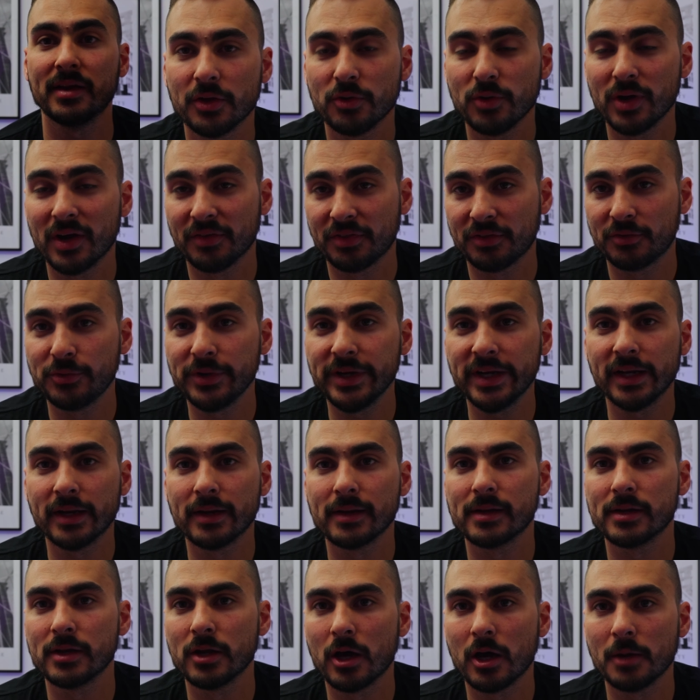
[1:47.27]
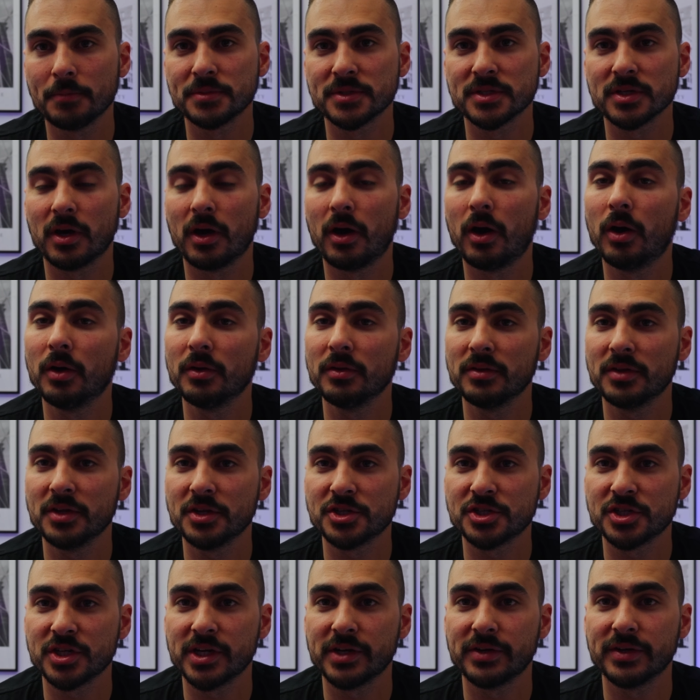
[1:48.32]
You have 3 little knobs on the
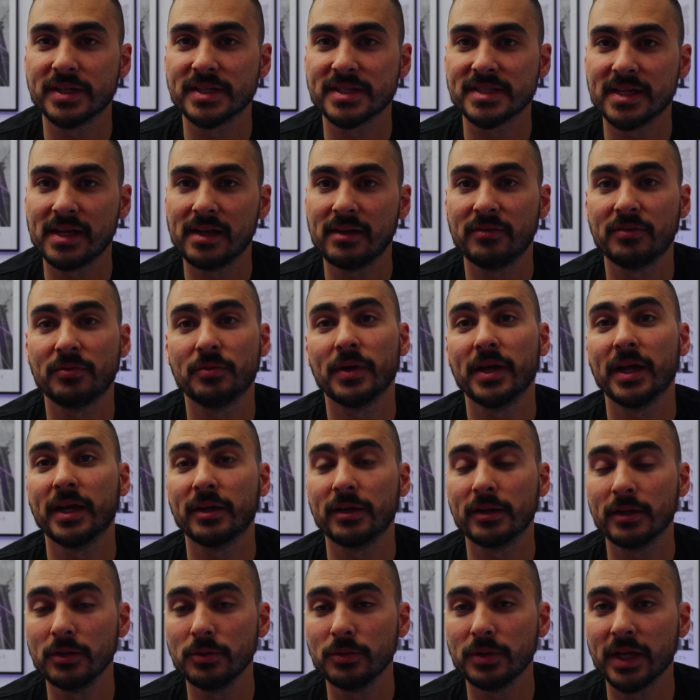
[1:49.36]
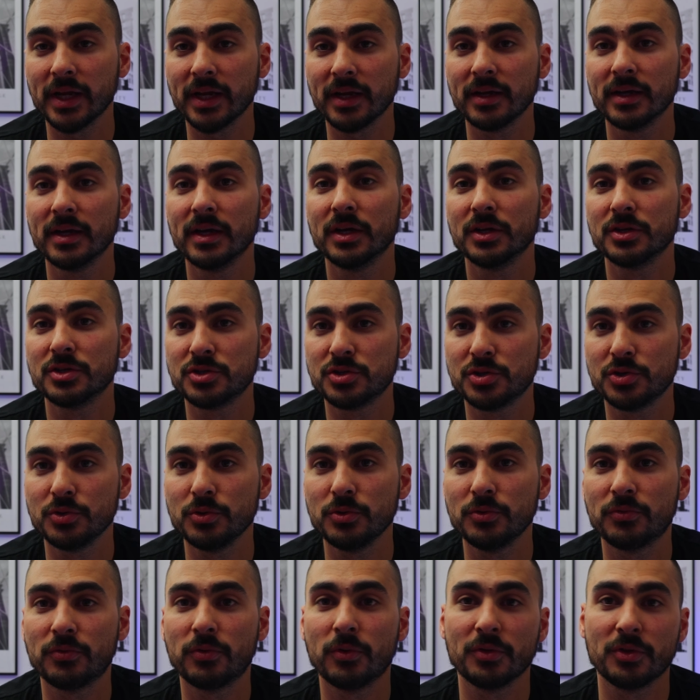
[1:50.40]
chair itself, including 2
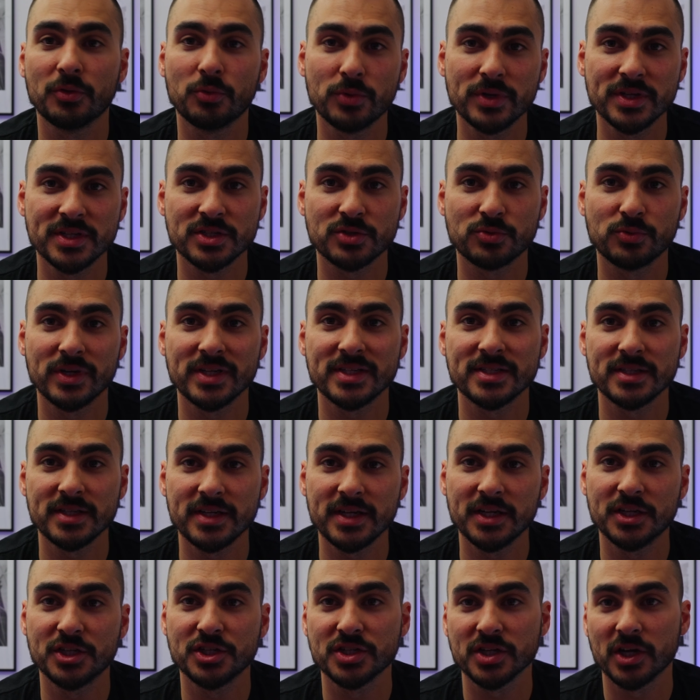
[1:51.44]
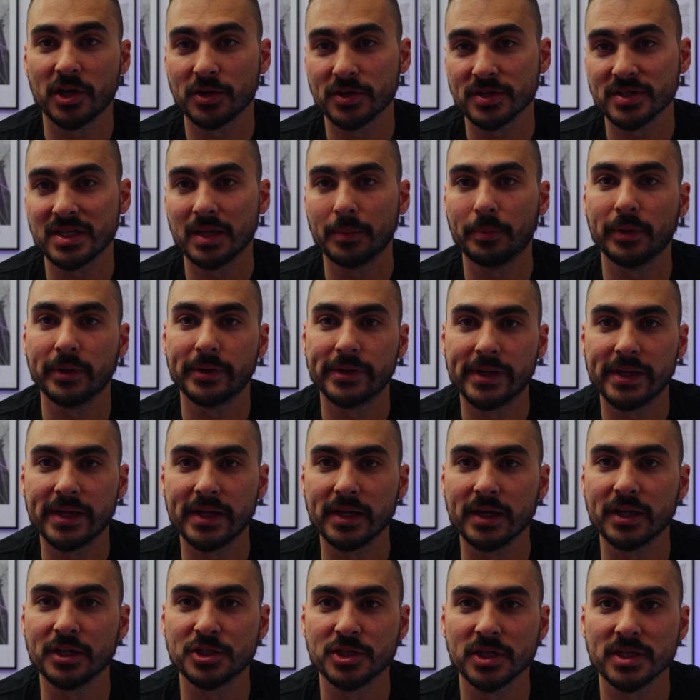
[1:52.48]
for the wrist rest. Each are separately
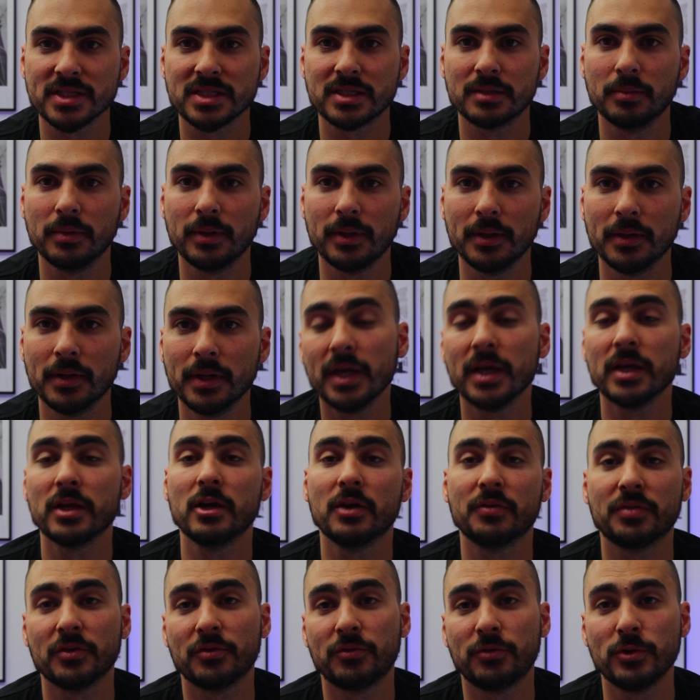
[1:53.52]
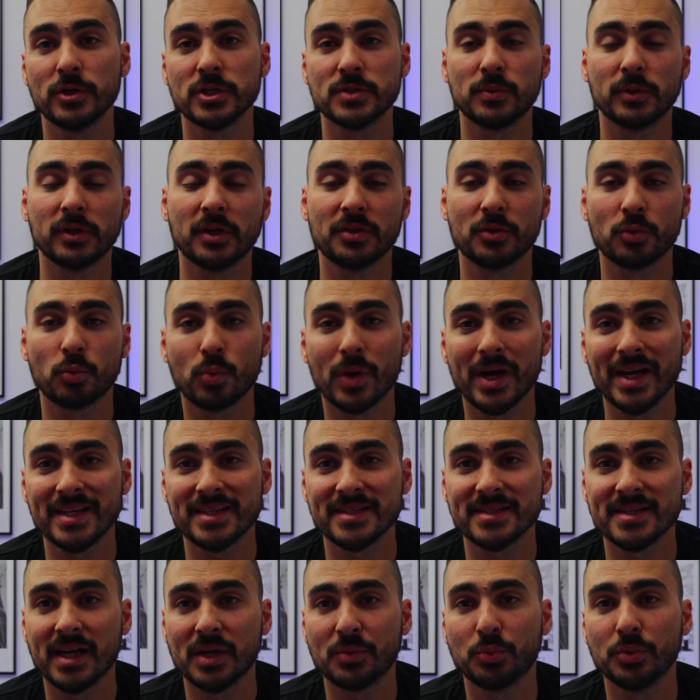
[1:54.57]
adjustable. You have the first one on the right
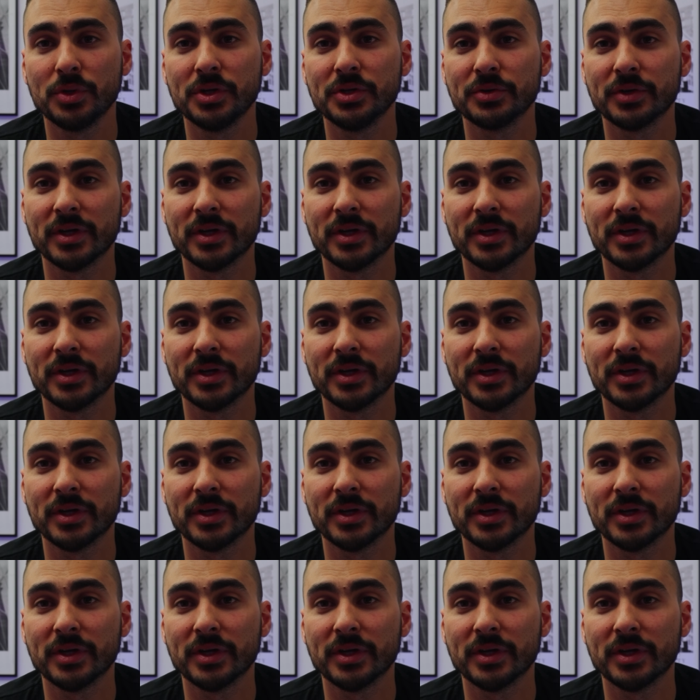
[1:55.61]
side where you